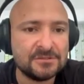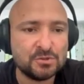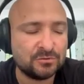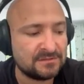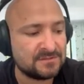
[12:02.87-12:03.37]
it
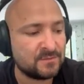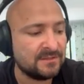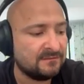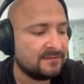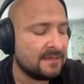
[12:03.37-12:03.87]
short and
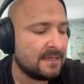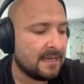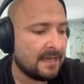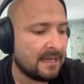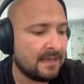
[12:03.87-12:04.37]
sweet.
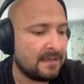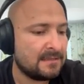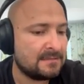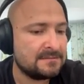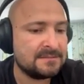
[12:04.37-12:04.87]

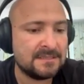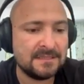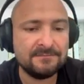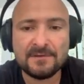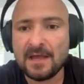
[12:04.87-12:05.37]
And
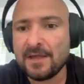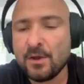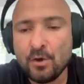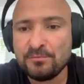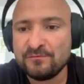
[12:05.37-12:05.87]
I
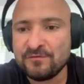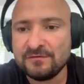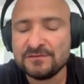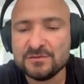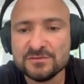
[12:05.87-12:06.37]
hope you
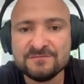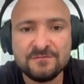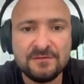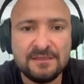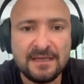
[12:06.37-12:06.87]
found it
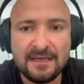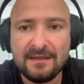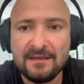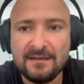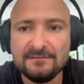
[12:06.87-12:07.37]
useful.
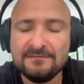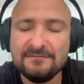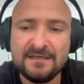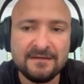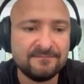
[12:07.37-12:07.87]

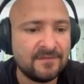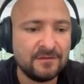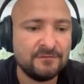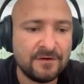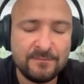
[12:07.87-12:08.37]
And yeah,
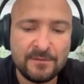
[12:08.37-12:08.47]
thank you very